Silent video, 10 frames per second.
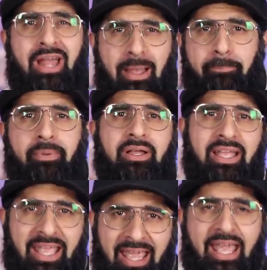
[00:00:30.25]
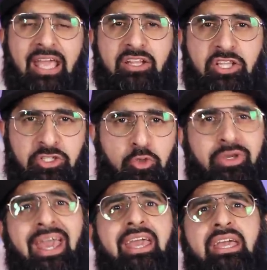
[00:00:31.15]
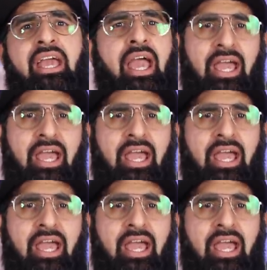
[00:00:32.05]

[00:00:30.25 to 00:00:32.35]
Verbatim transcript: rap here in the UK